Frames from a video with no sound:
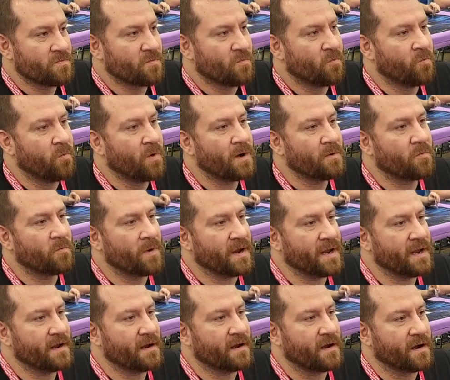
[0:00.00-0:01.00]
what
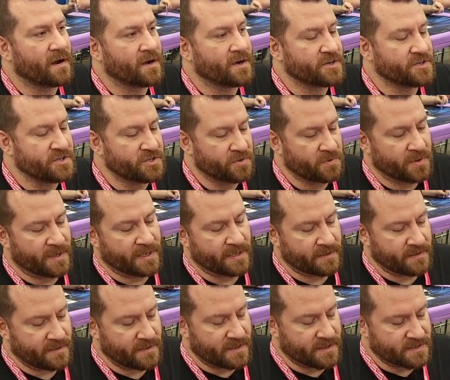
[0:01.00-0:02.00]
we are
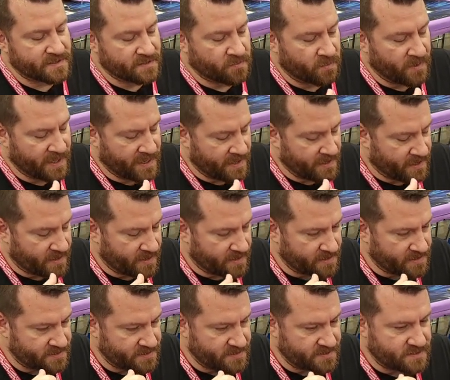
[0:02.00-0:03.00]
doing is we are
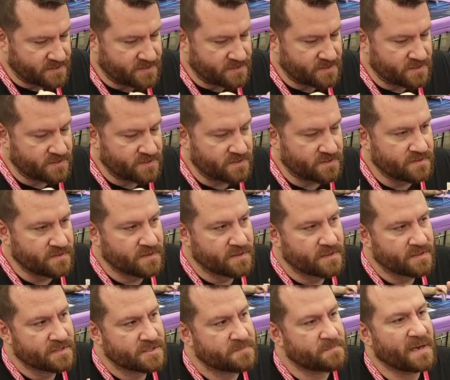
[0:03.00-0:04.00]

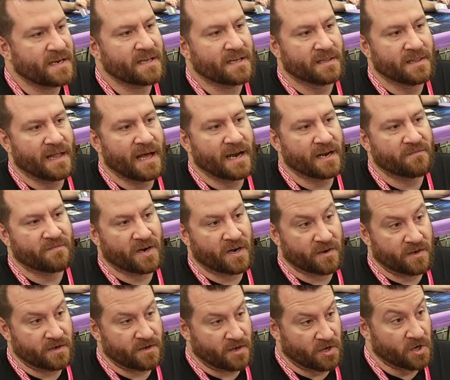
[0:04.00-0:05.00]
spending a lot of
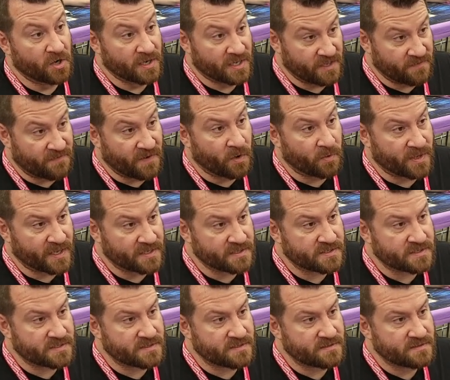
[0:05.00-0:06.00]
our early
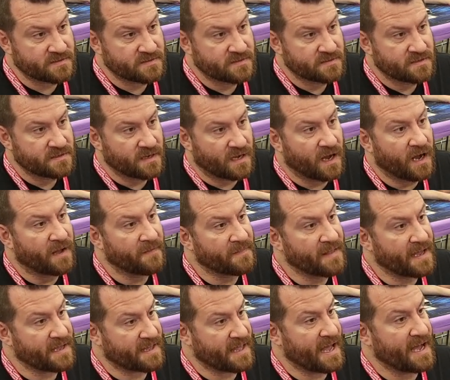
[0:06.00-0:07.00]
focus on
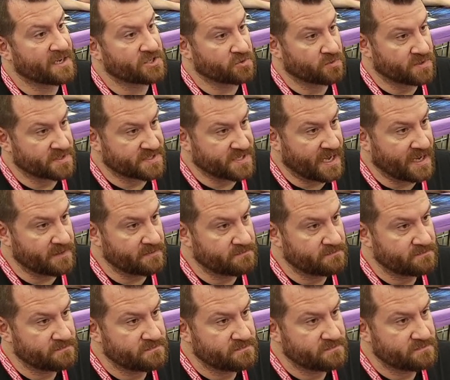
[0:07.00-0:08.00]
that casual side
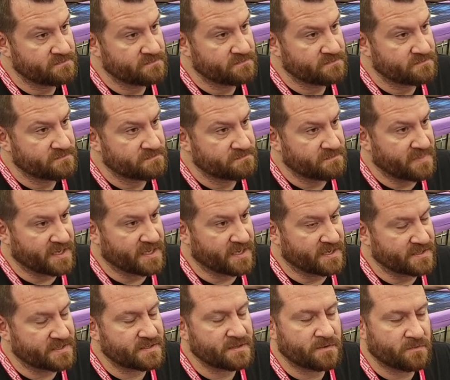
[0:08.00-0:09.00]

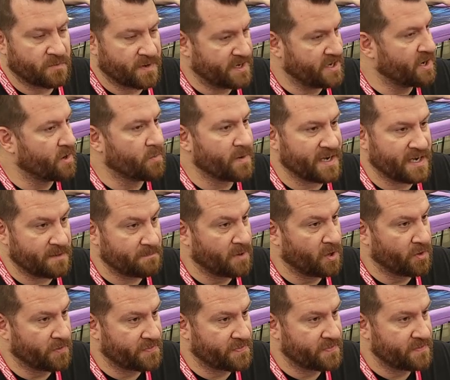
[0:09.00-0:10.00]
because we know we need
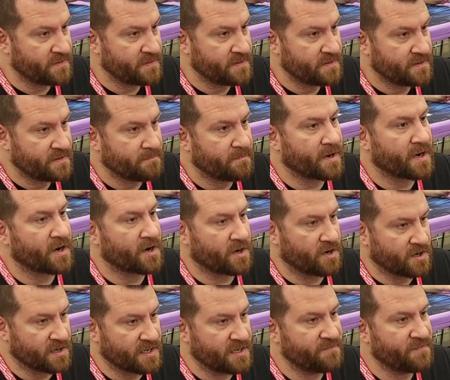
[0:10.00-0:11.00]
both. But our
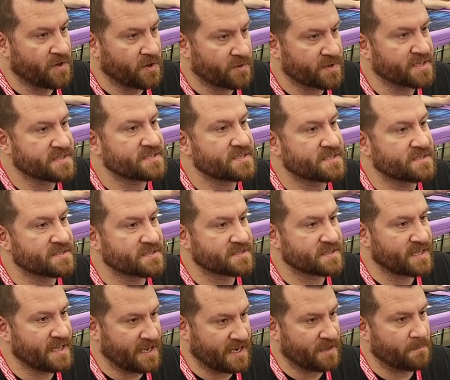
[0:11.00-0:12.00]
early focus is
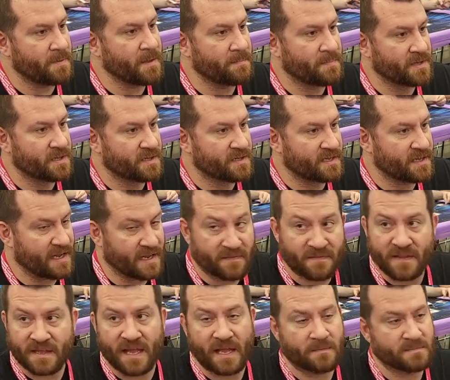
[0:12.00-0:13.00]
getting people in
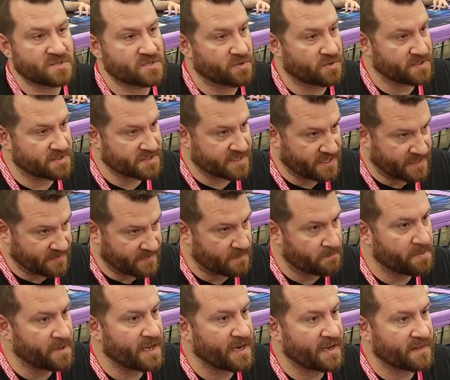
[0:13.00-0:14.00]
the game stores, getting them
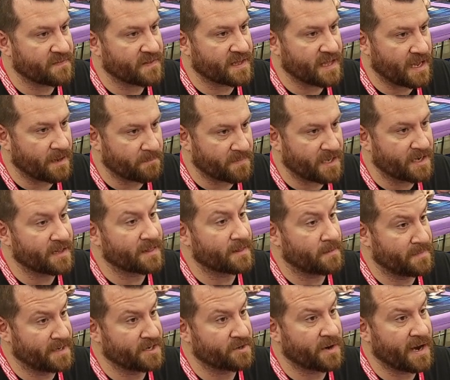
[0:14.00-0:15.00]
playing the game, getting
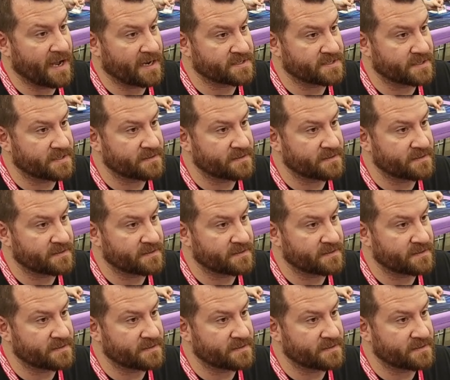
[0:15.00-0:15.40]
them interacting.